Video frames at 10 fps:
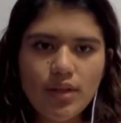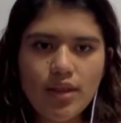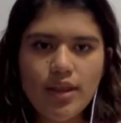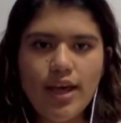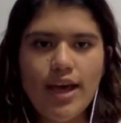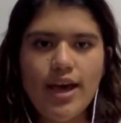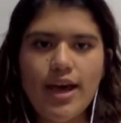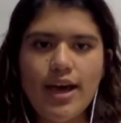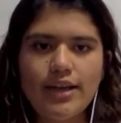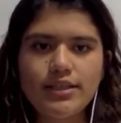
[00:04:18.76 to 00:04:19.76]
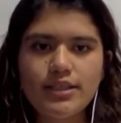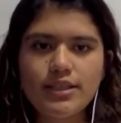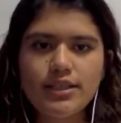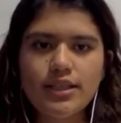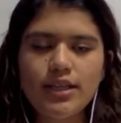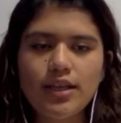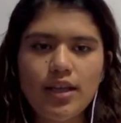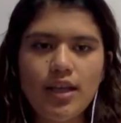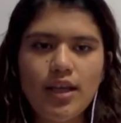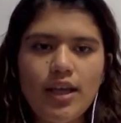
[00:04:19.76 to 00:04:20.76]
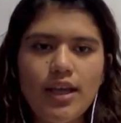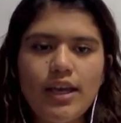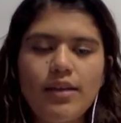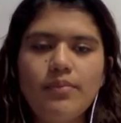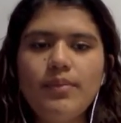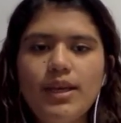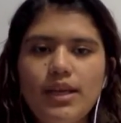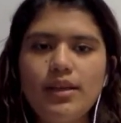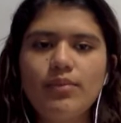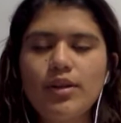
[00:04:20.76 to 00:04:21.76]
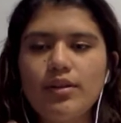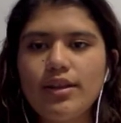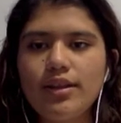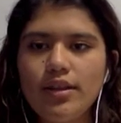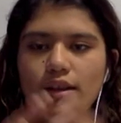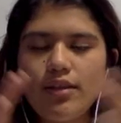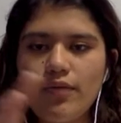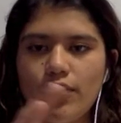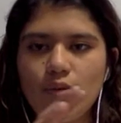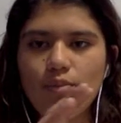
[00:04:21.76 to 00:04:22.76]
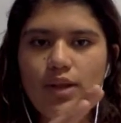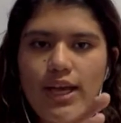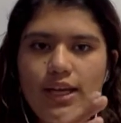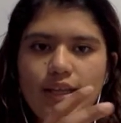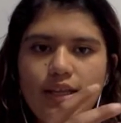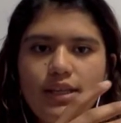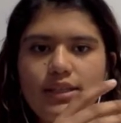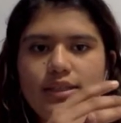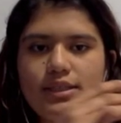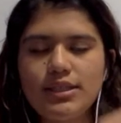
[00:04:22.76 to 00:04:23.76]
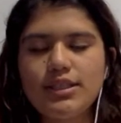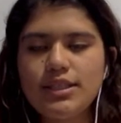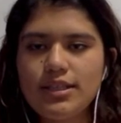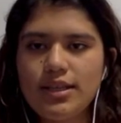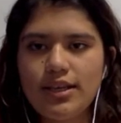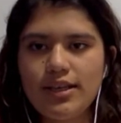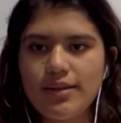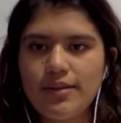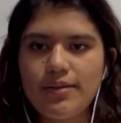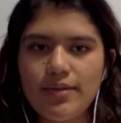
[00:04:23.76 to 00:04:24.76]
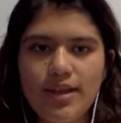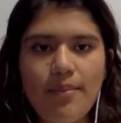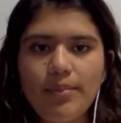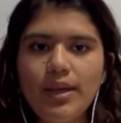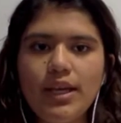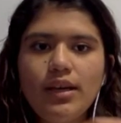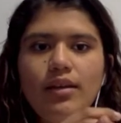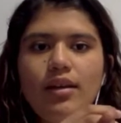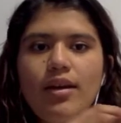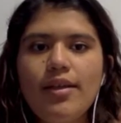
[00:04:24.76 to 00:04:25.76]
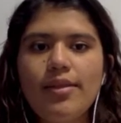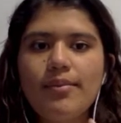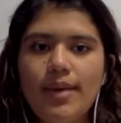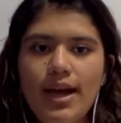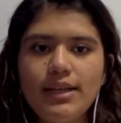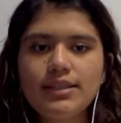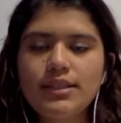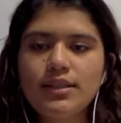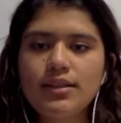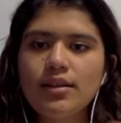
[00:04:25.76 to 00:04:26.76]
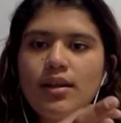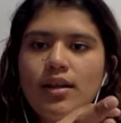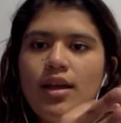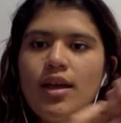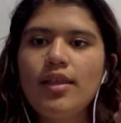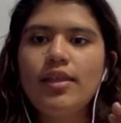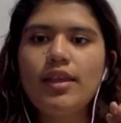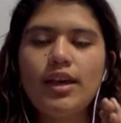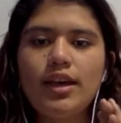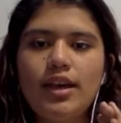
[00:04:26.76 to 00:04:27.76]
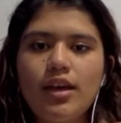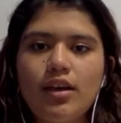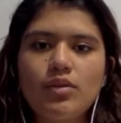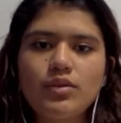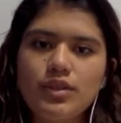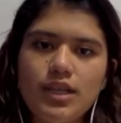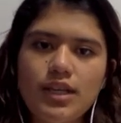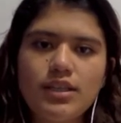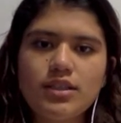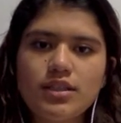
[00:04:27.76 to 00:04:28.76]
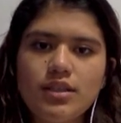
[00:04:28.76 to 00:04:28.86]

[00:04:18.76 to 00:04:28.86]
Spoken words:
that it means, well, in the formula it's the damping, the mass, the constant